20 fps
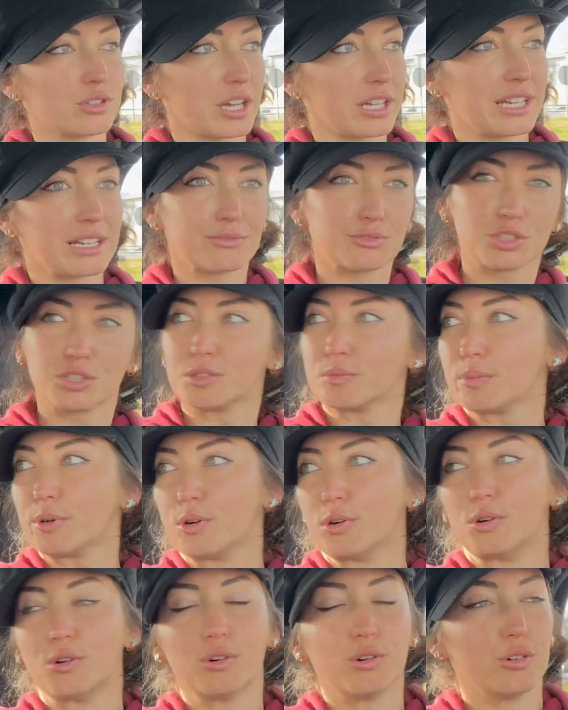down to the
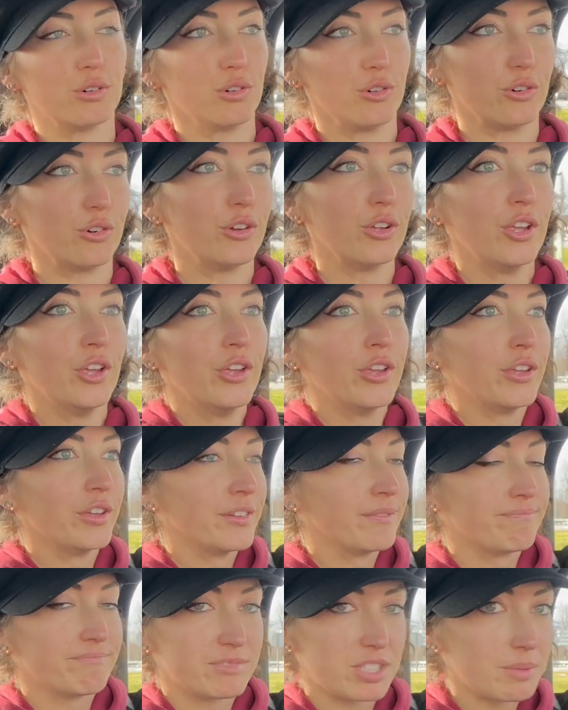port or
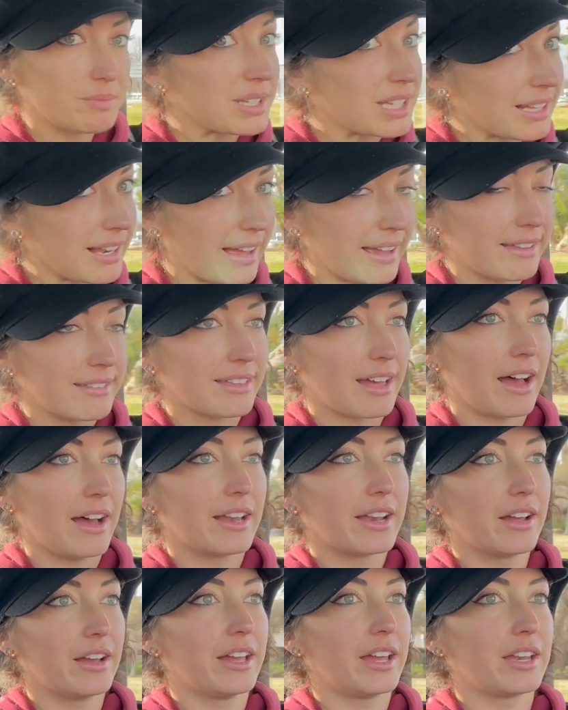something like that.
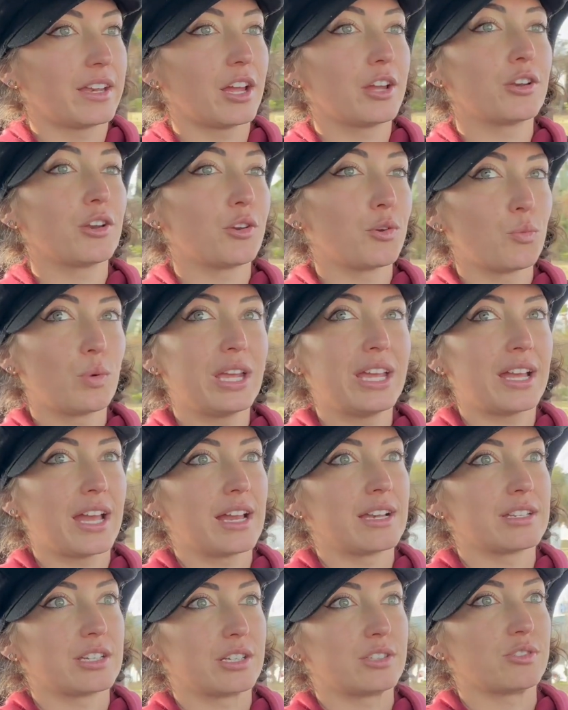And on a
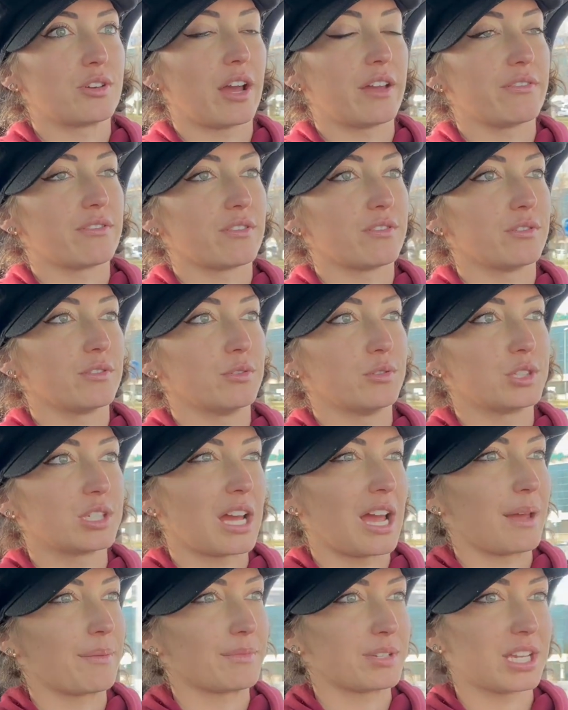weekend I drive her all the
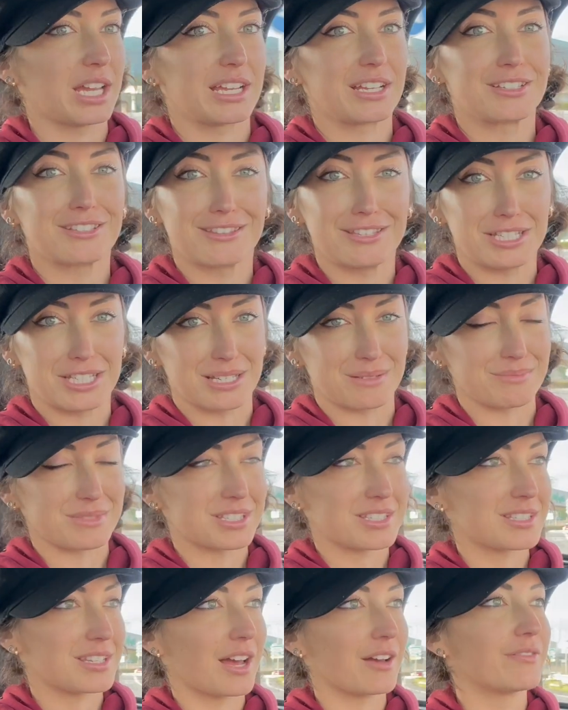time, take her to the gym
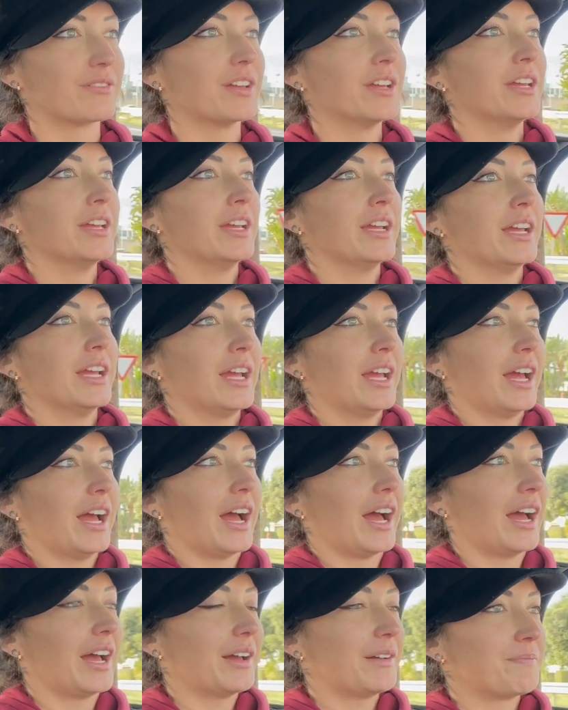and stuff.
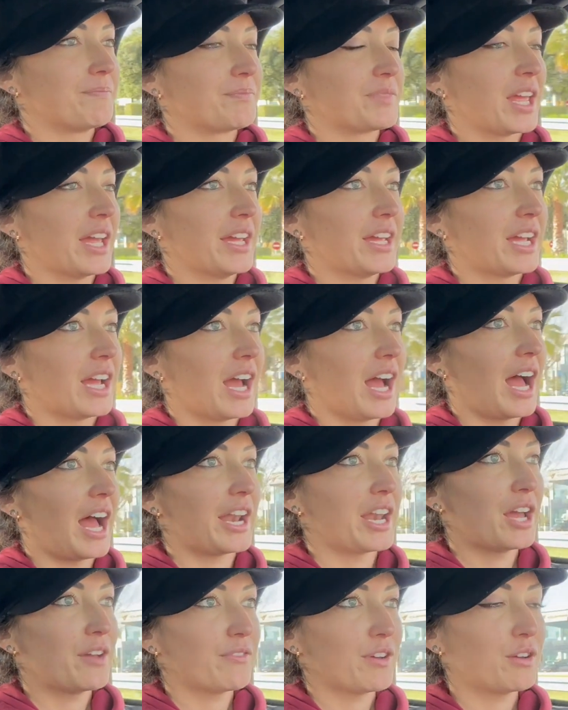
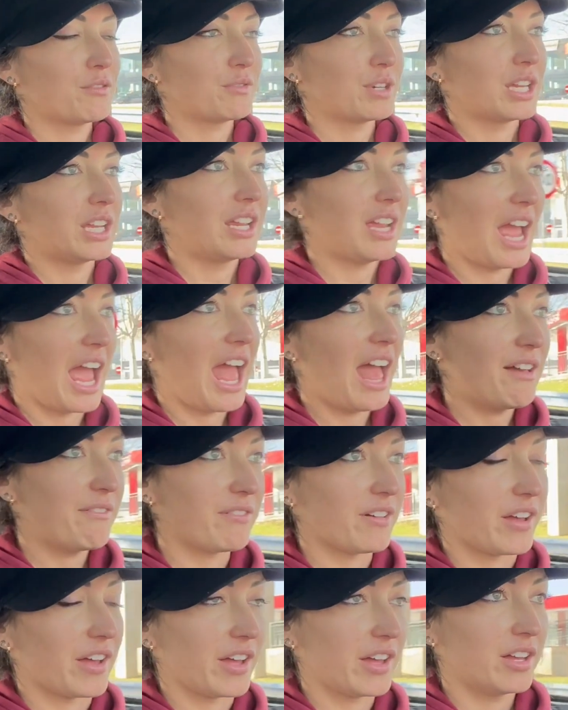And I've only
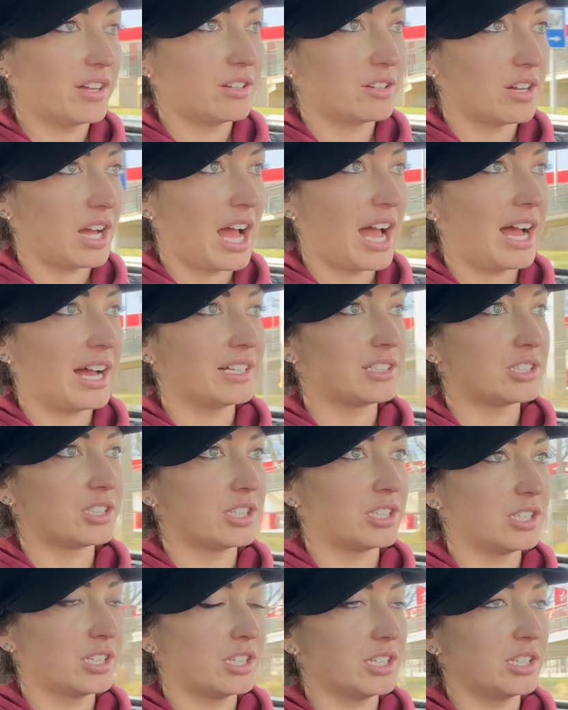ever had
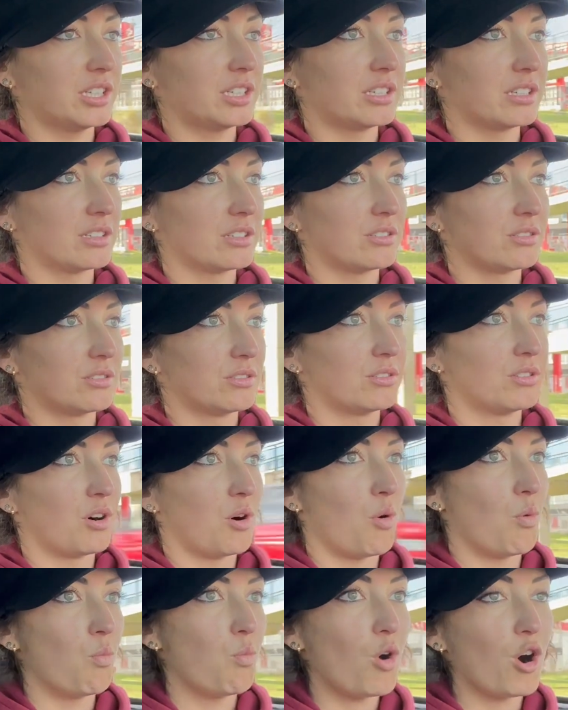to
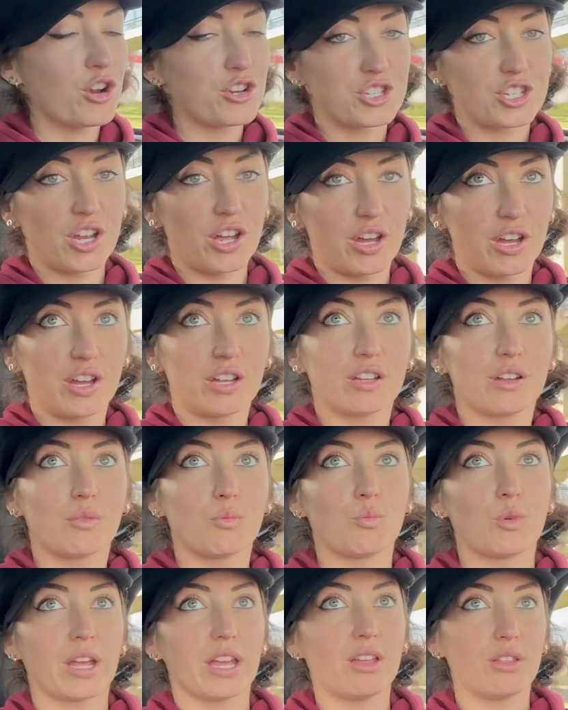wash her
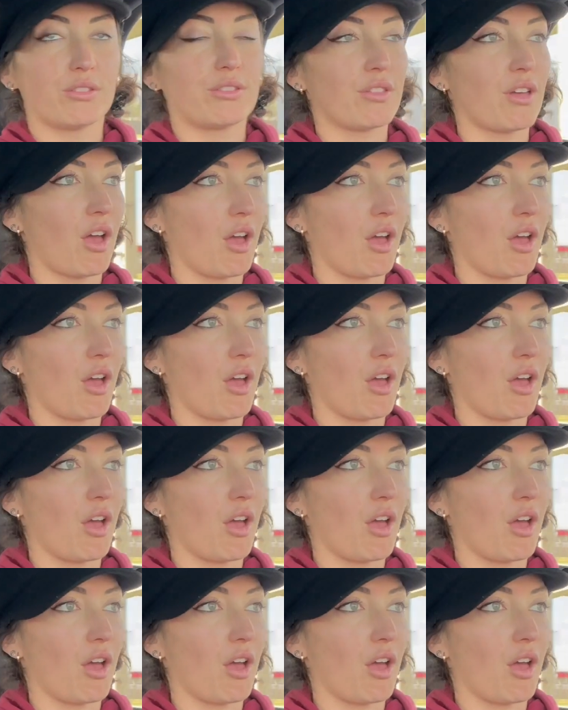with